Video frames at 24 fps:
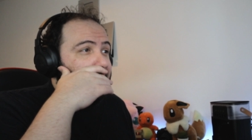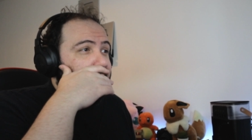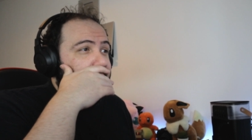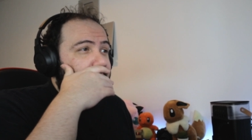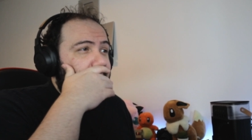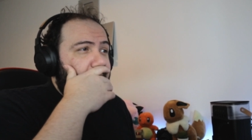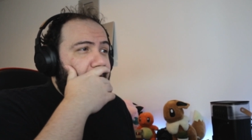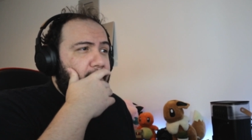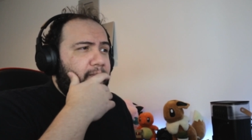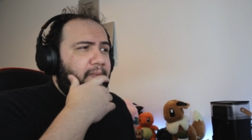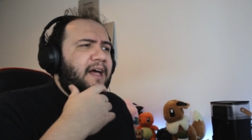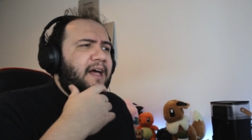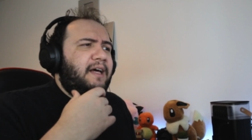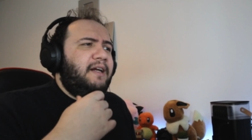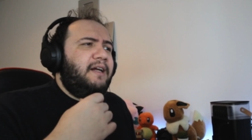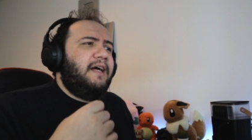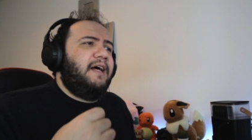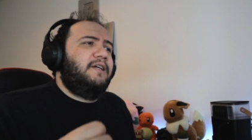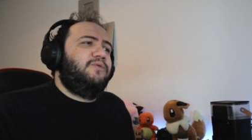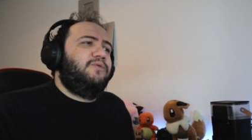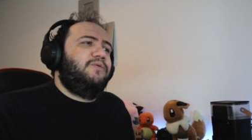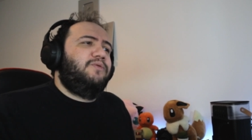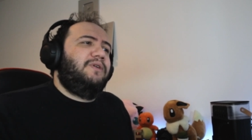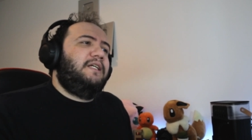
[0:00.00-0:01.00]
The band
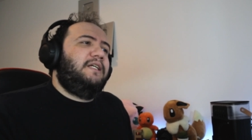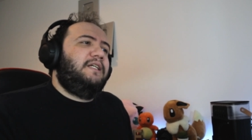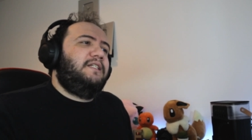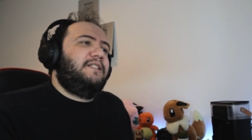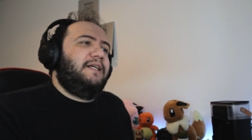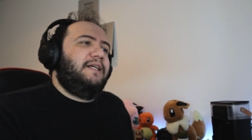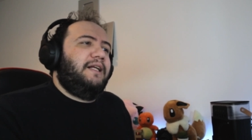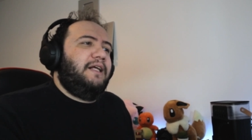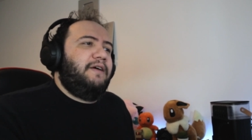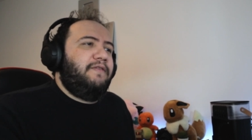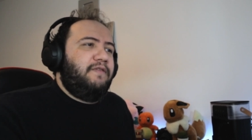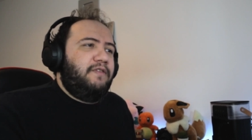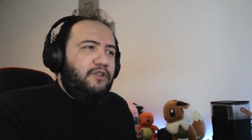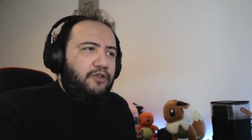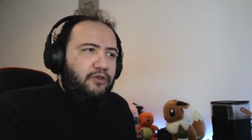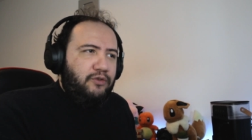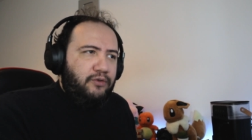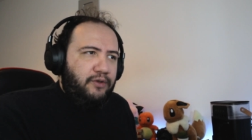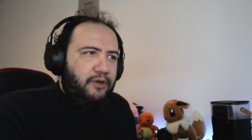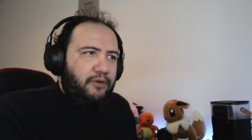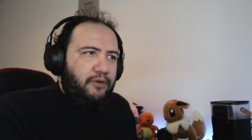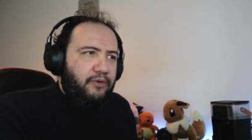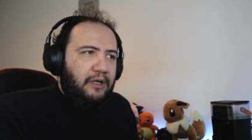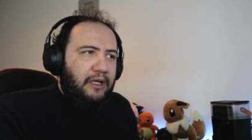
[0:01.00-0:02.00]
has released 11
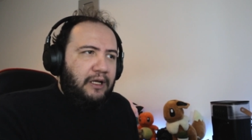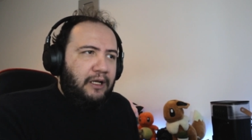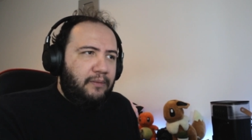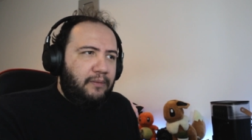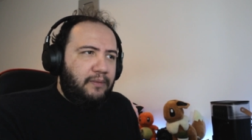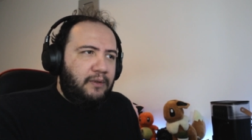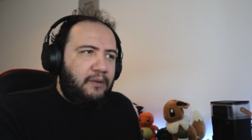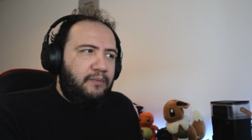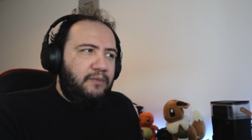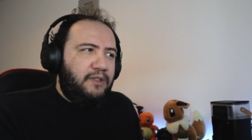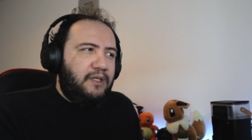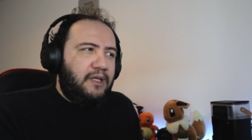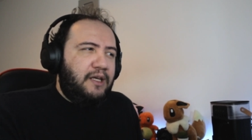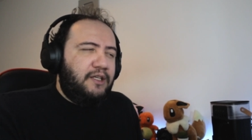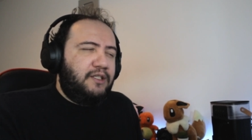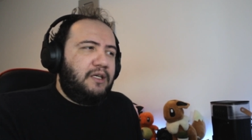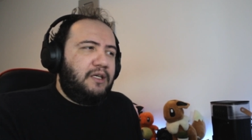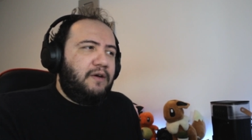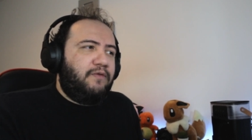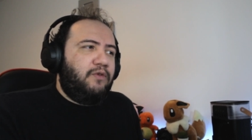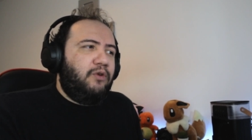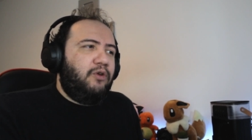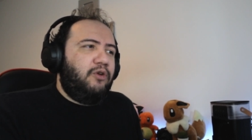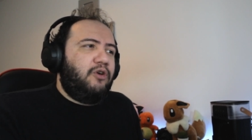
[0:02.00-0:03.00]
studio albums,
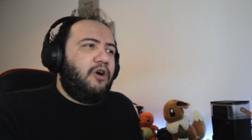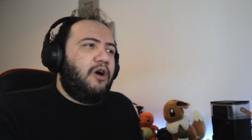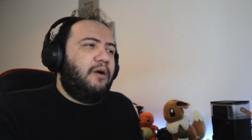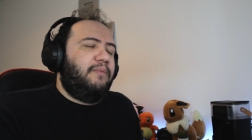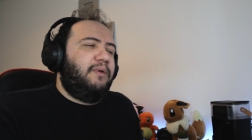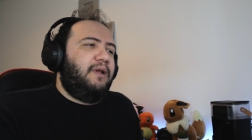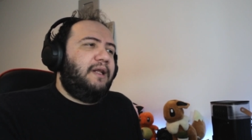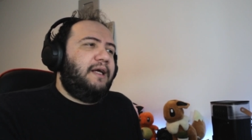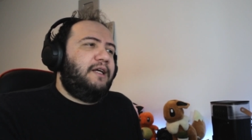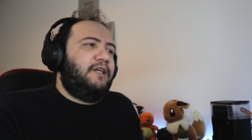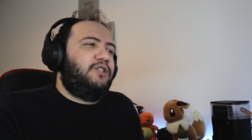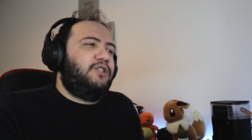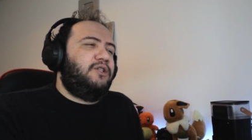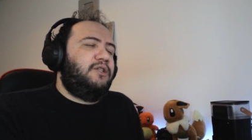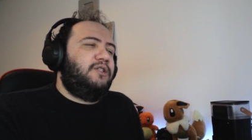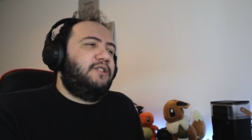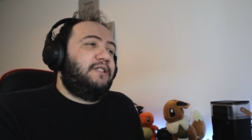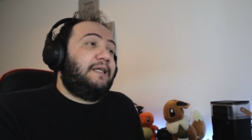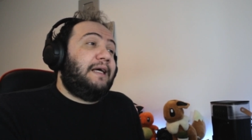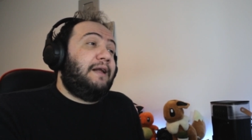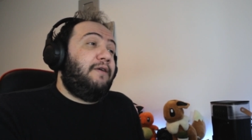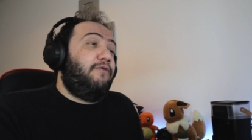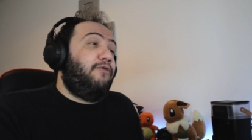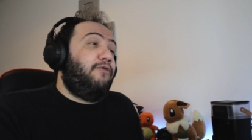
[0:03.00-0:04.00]
several compilations,
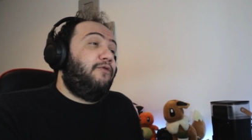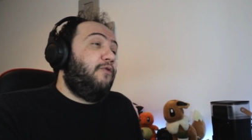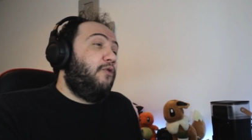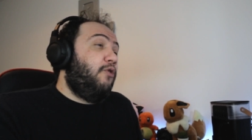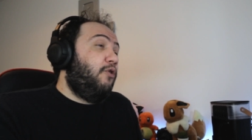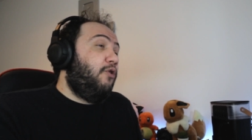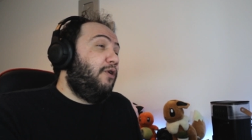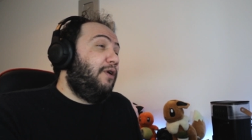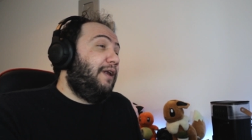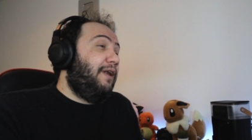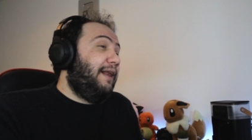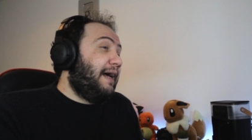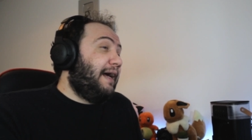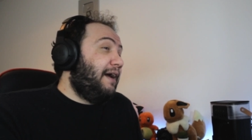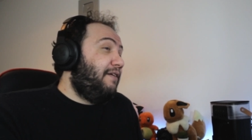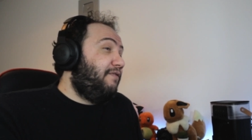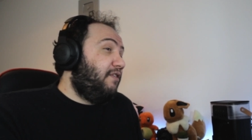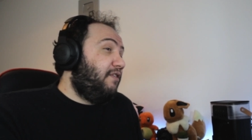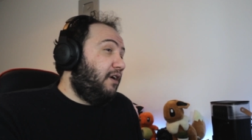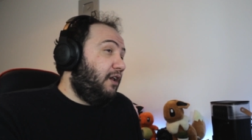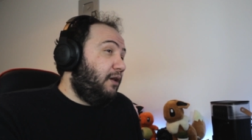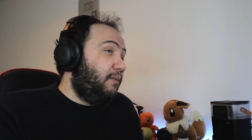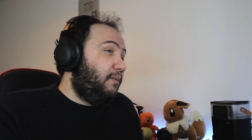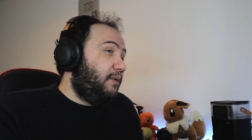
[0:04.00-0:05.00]
and 4 live
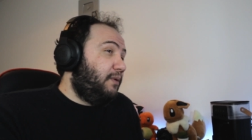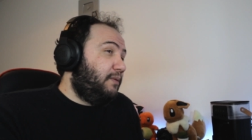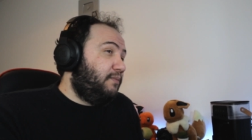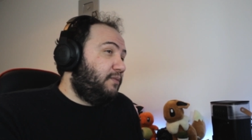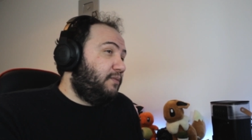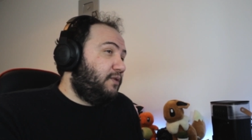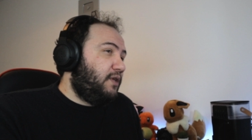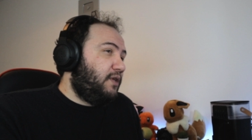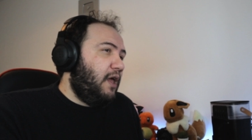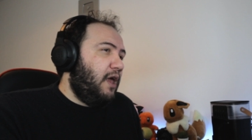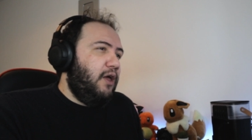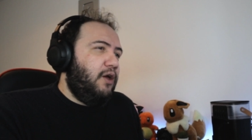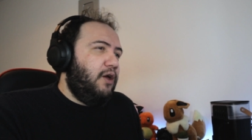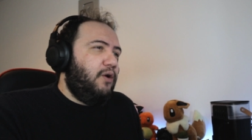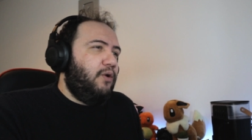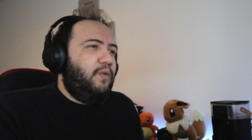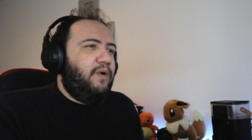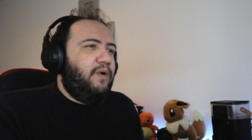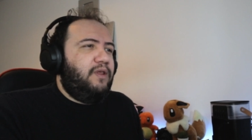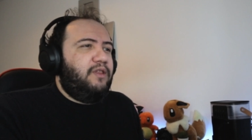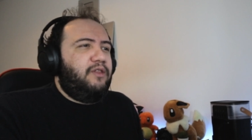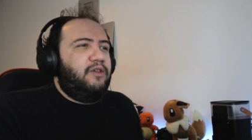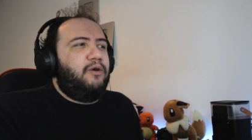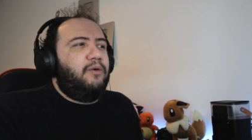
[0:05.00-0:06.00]
albums,
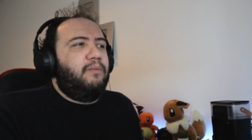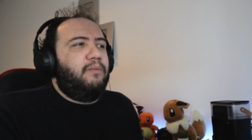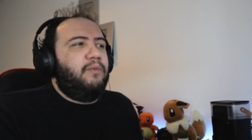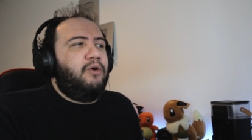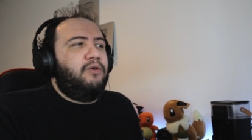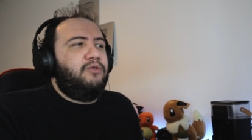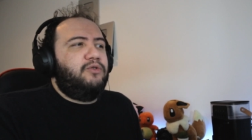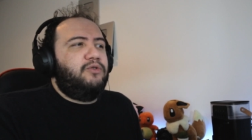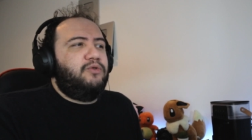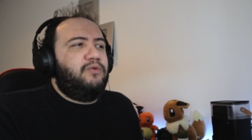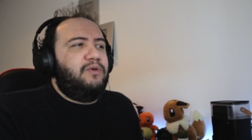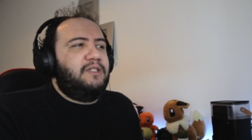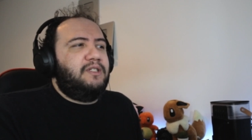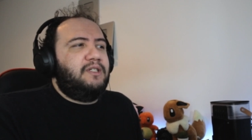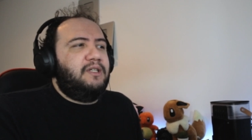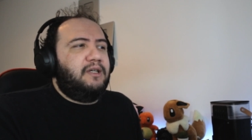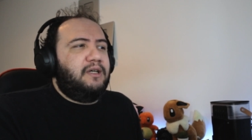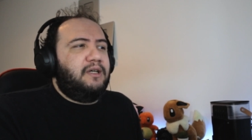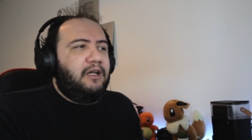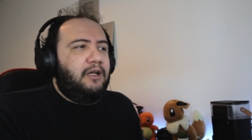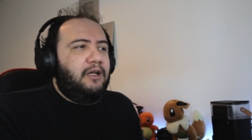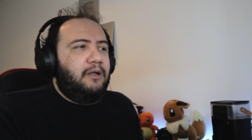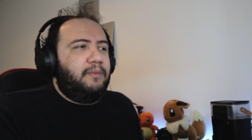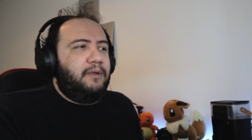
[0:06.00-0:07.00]
with their most recent
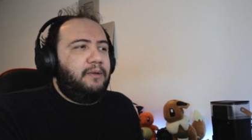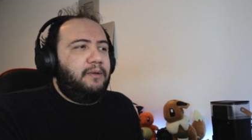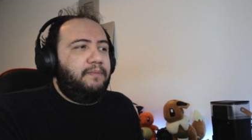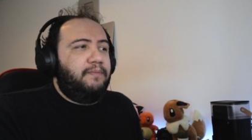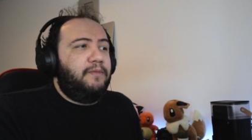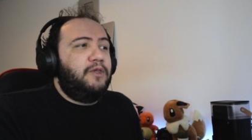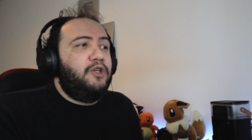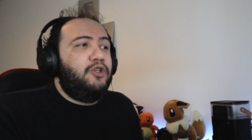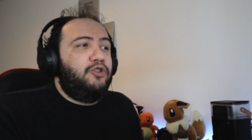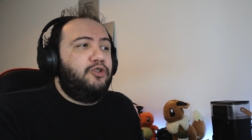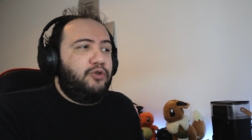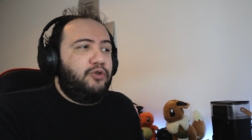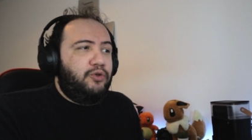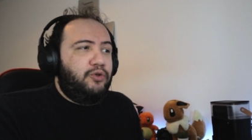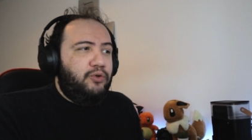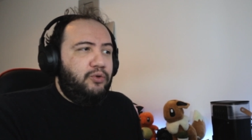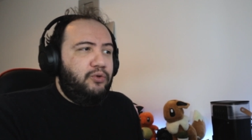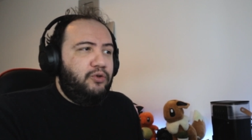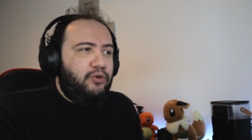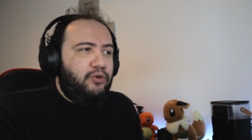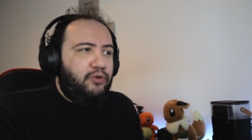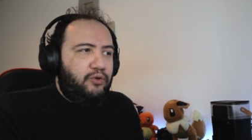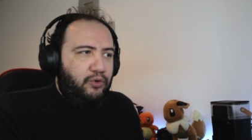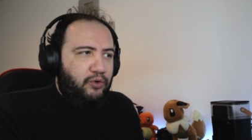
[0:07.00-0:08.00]
album,
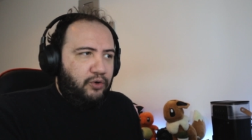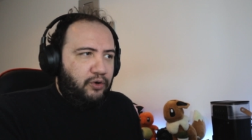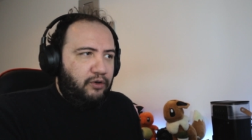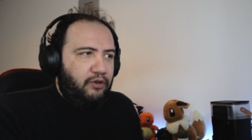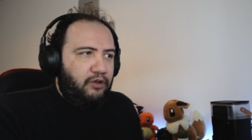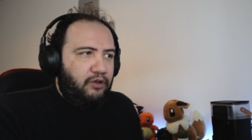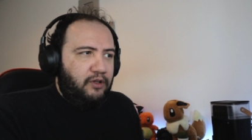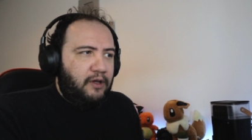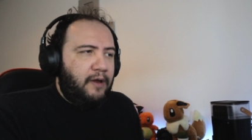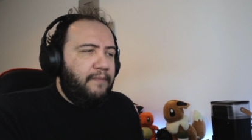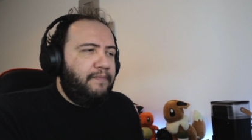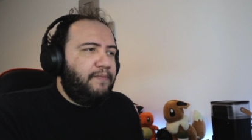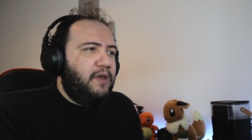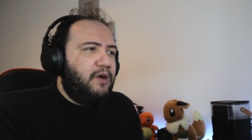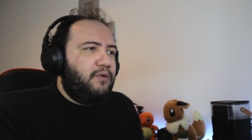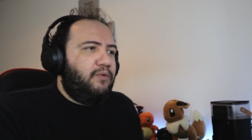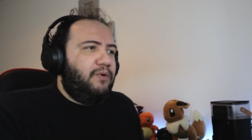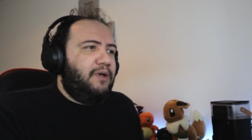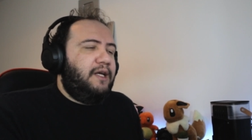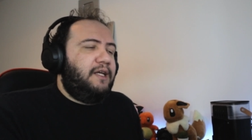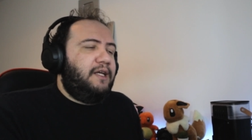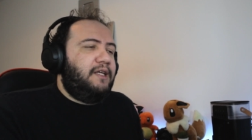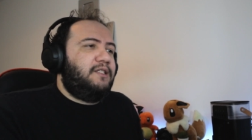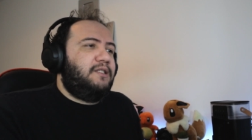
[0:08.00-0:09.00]
True North,
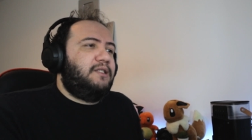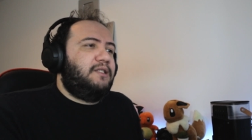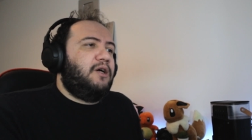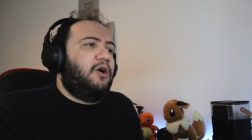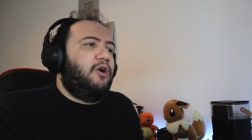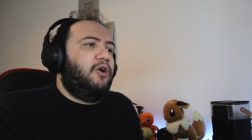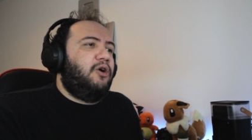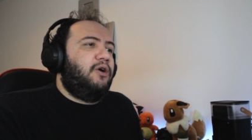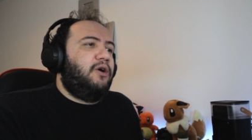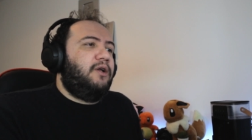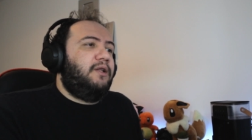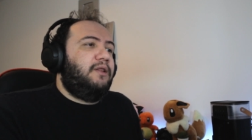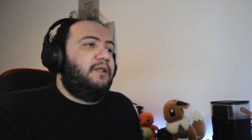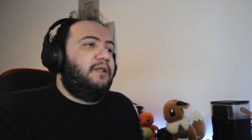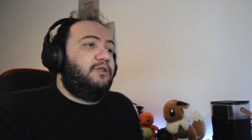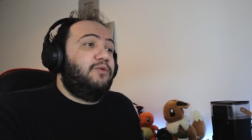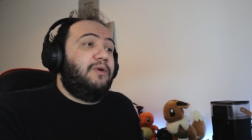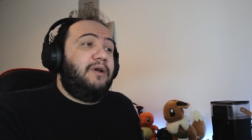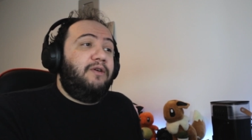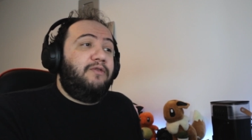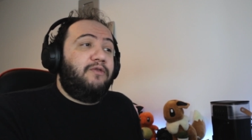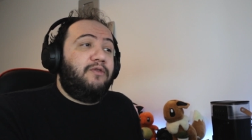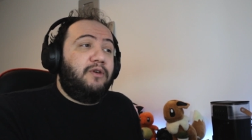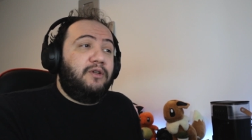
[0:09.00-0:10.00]
released on the
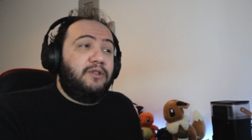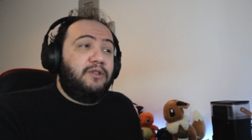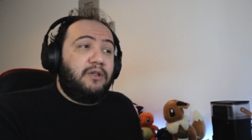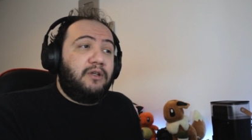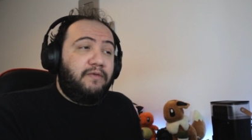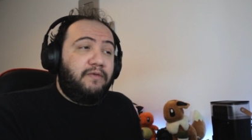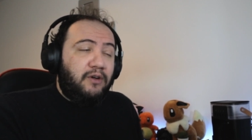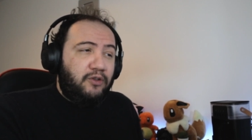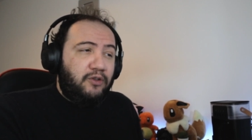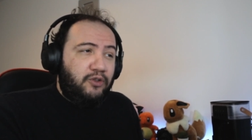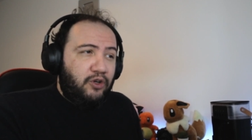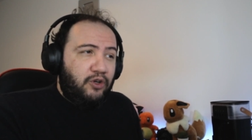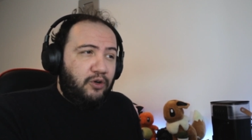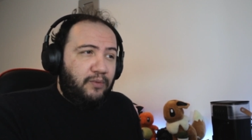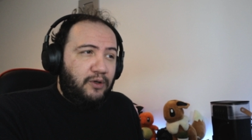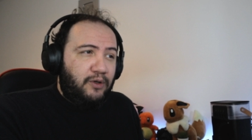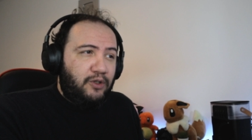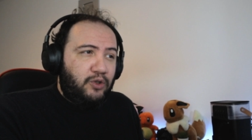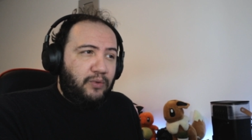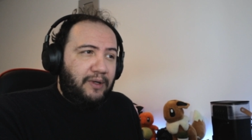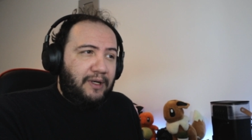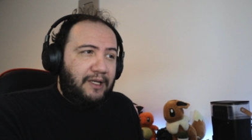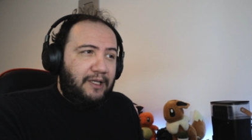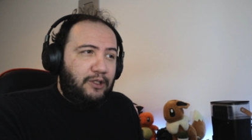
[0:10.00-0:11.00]
21st of October
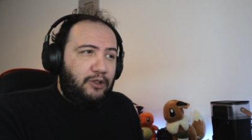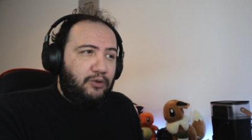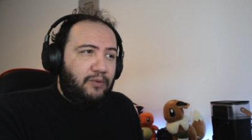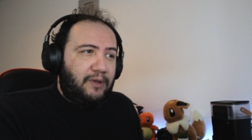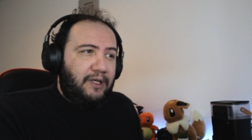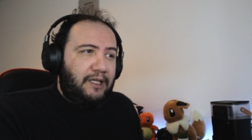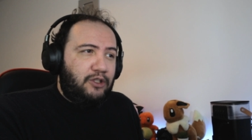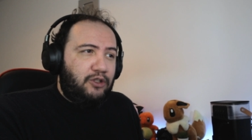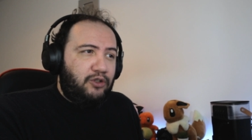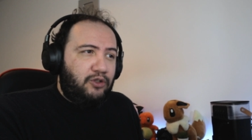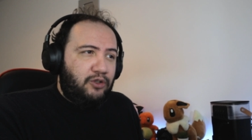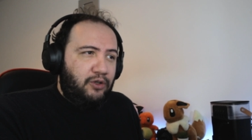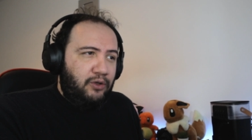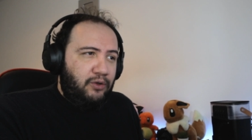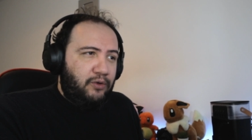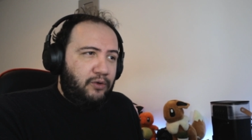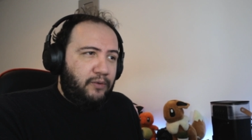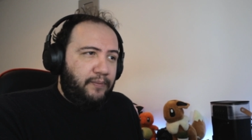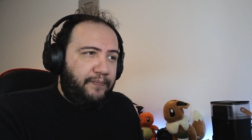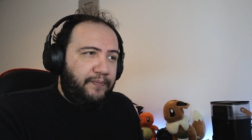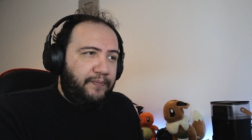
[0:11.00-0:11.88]
2022.